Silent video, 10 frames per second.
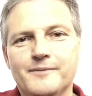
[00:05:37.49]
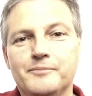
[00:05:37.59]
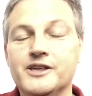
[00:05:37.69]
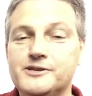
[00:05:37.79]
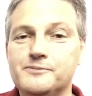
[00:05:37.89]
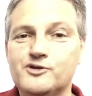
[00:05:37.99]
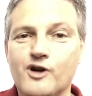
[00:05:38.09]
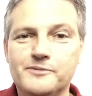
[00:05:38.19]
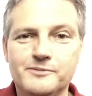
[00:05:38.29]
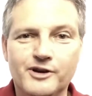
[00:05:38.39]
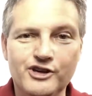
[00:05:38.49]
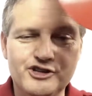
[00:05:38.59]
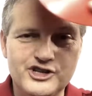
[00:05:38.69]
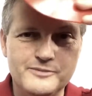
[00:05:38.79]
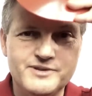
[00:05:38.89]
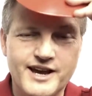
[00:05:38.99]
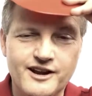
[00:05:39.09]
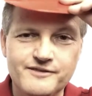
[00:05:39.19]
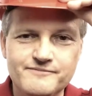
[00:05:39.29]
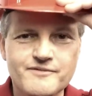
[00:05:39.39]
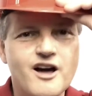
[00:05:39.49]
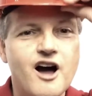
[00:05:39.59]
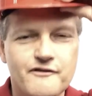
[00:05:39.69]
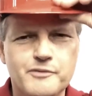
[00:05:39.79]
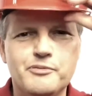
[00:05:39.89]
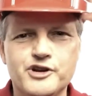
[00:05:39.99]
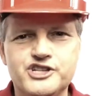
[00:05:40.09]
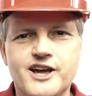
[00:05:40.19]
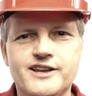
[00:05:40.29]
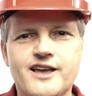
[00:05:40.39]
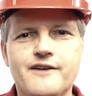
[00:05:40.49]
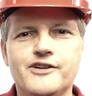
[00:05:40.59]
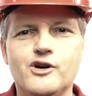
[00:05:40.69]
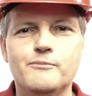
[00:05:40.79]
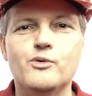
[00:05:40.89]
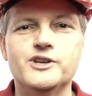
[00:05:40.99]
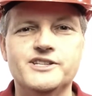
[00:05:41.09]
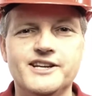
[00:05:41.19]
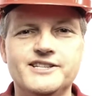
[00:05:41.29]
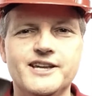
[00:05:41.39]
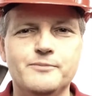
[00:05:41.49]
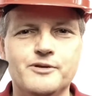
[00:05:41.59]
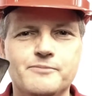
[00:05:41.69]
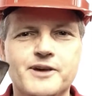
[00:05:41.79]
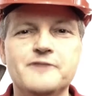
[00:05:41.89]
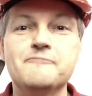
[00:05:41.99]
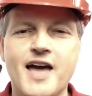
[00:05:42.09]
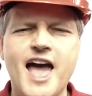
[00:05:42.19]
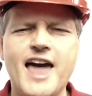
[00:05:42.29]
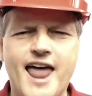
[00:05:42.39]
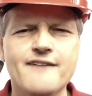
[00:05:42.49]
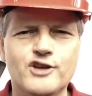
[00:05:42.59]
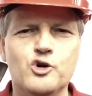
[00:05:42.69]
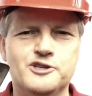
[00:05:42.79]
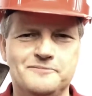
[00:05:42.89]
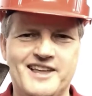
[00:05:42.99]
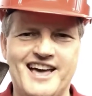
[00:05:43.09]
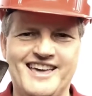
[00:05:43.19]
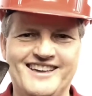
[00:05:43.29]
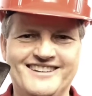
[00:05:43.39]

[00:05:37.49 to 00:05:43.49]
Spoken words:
Please subscribe to my YouTube channel. I've appreciated you having on board to dig deep with me, and have an awesome day.